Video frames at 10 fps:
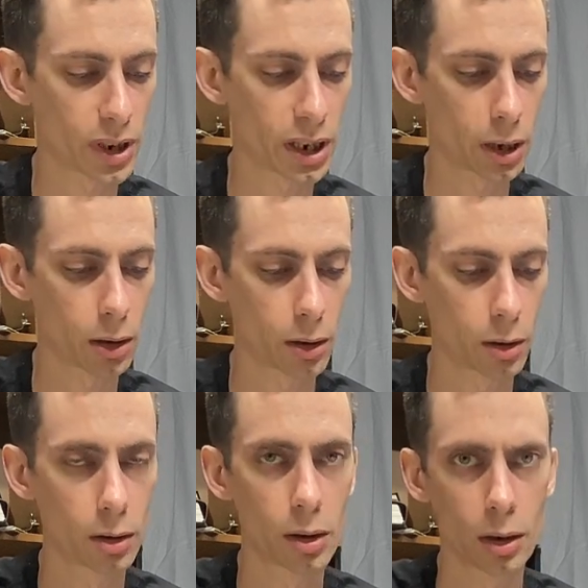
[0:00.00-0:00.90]
reading,
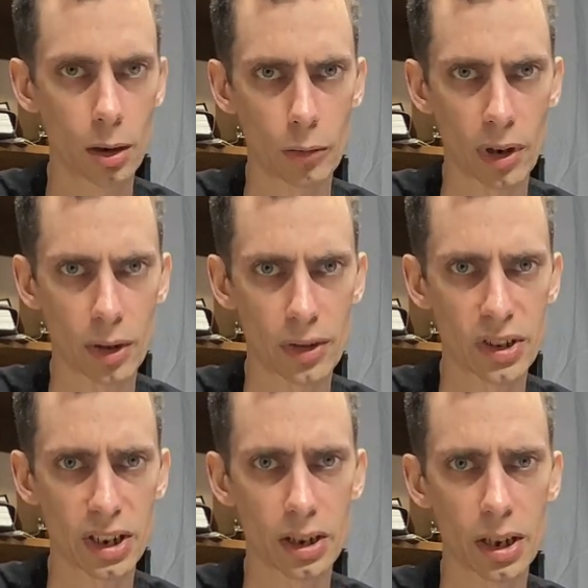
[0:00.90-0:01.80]
around
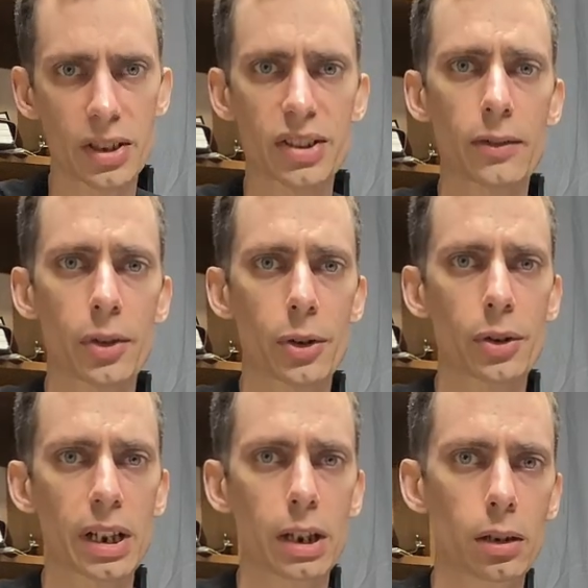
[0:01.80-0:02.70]

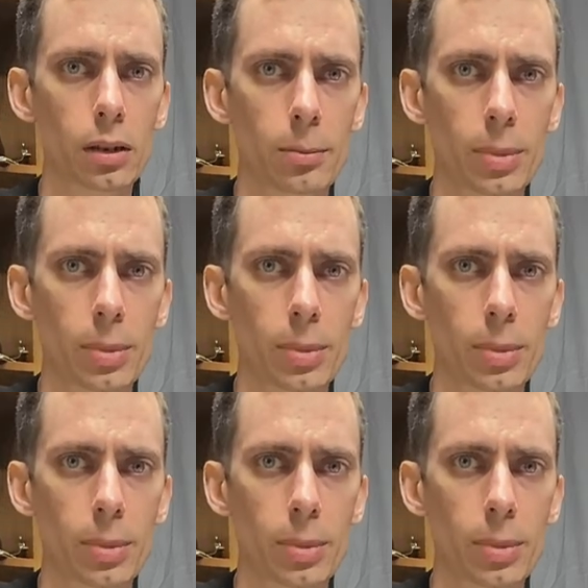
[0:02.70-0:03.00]
7:30